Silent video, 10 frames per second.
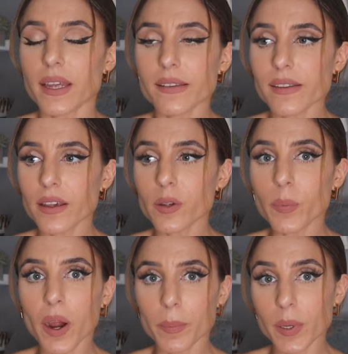That's the other
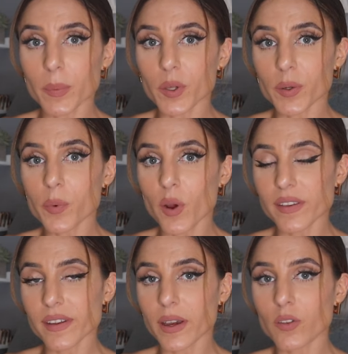part people are
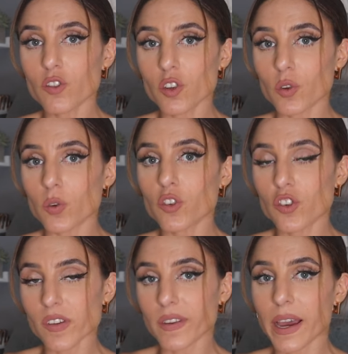pointing out too.
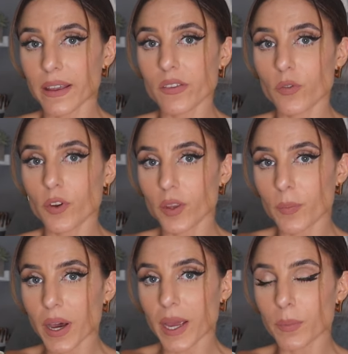She's asked for the
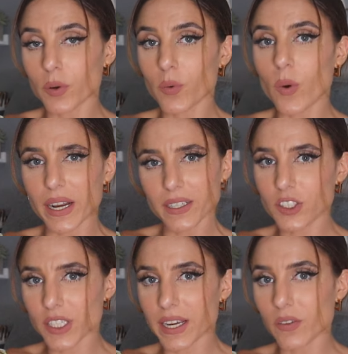Bible. Why did
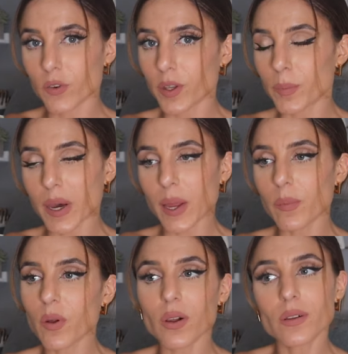she ask for the
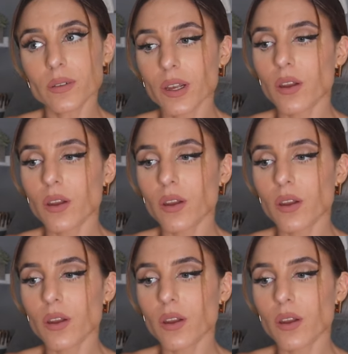Bible?